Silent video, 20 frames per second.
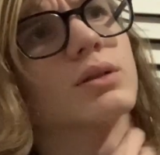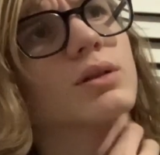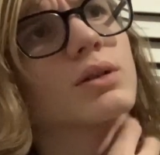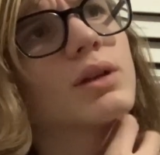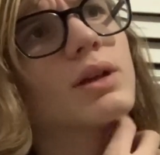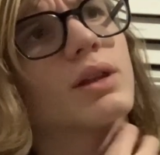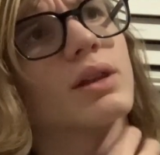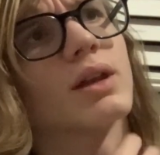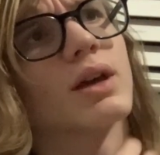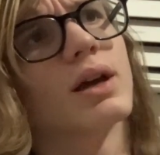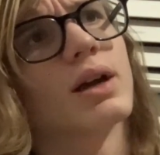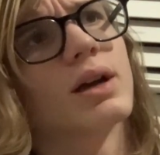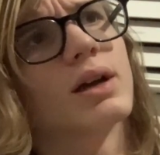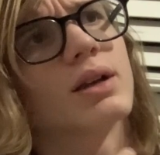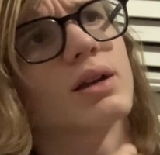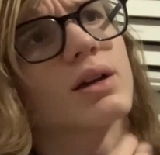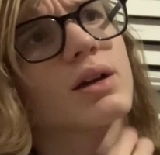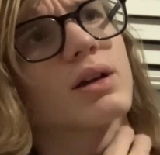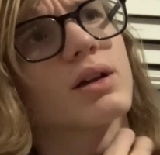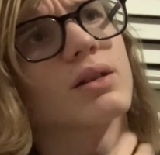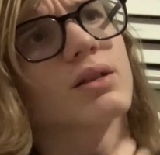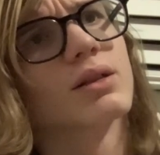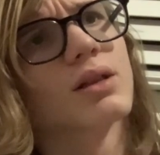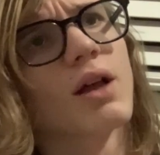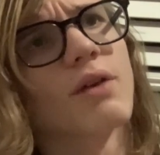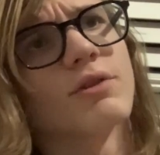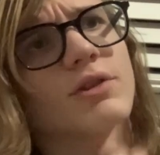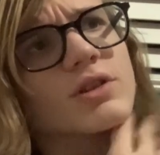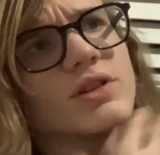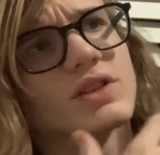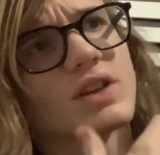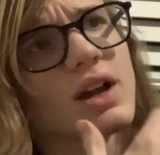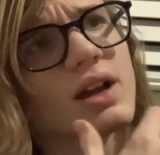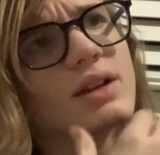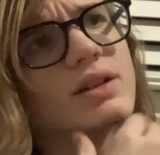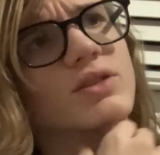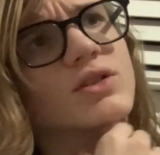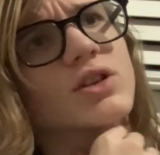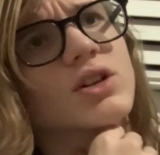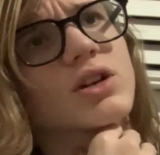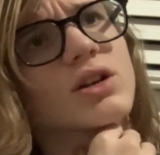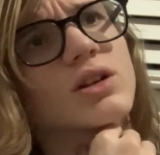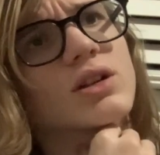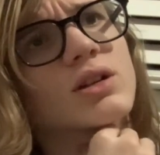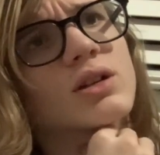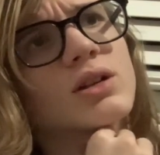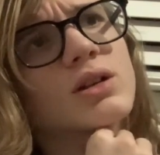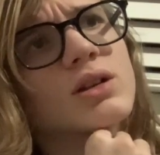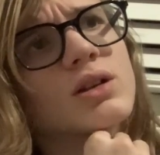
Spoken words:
then the level design is good.